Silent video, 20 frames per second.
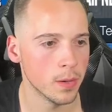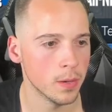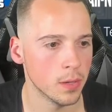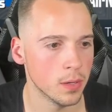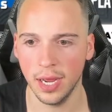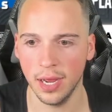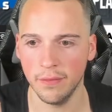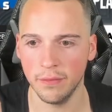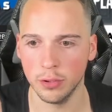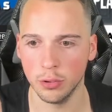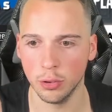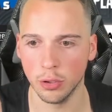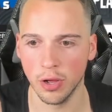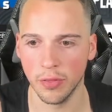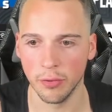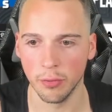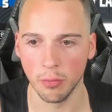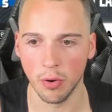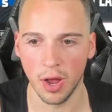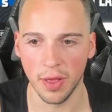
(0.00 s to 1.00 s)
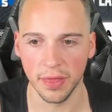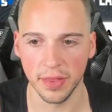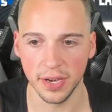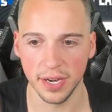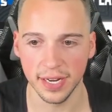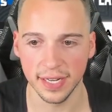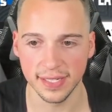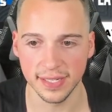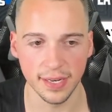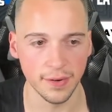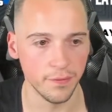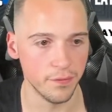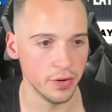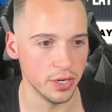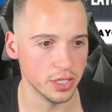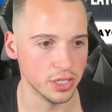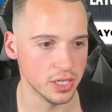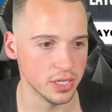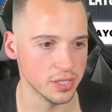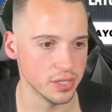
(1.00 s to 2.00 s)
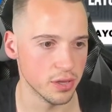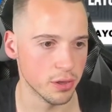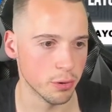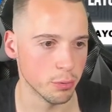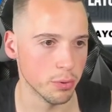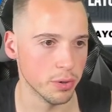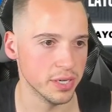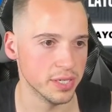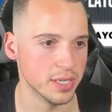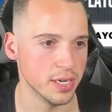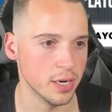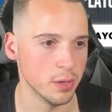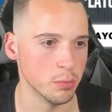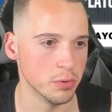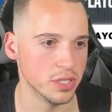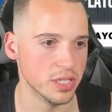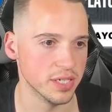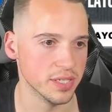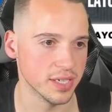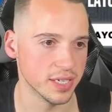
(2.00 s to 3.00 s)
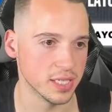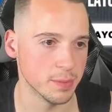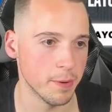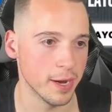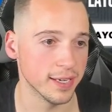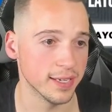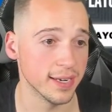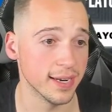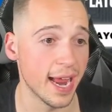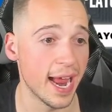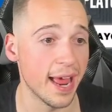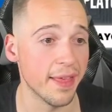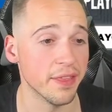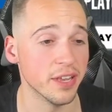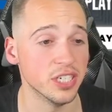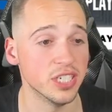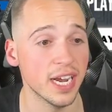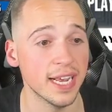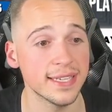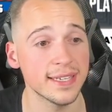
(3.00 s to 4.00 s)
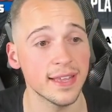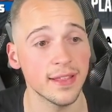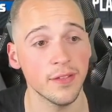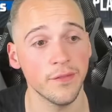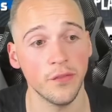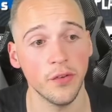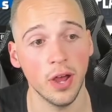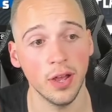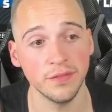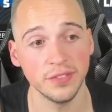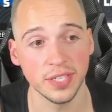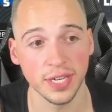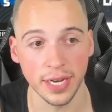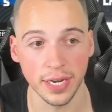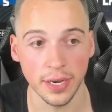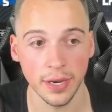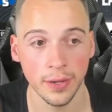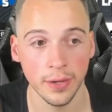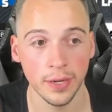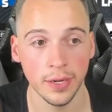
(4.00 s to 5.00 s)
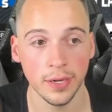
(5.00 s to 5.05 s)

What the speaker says: We have a look on the right. The Knicks did finish as the 3 seed, which is expected, and the Jazz are the 5 seed.